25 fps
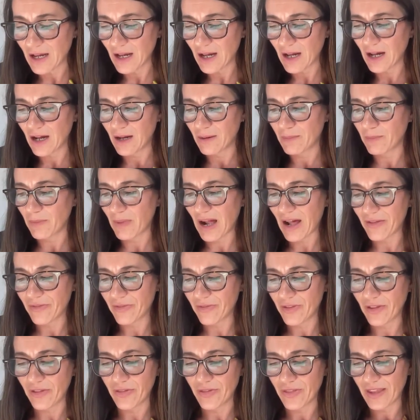and
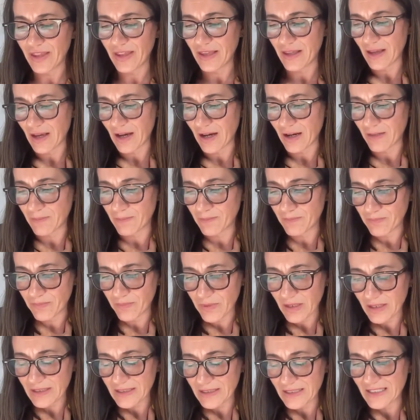that the
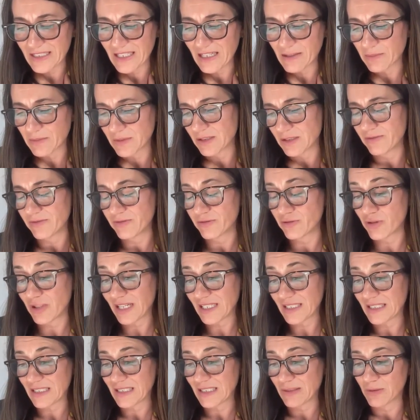concealment of
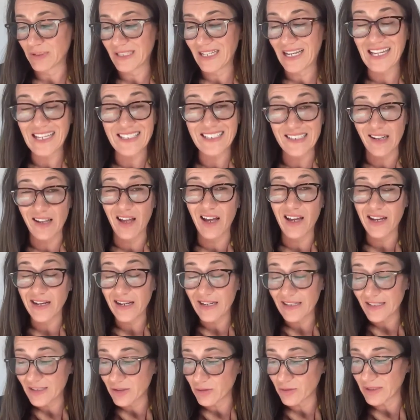addresses was less
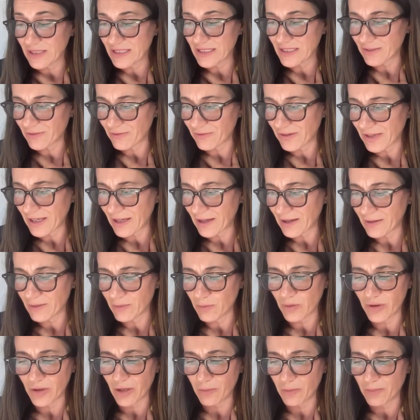likely to interfere
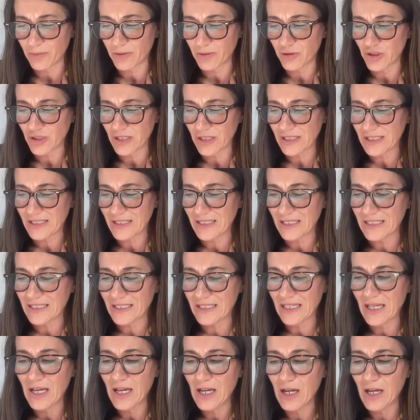with open justice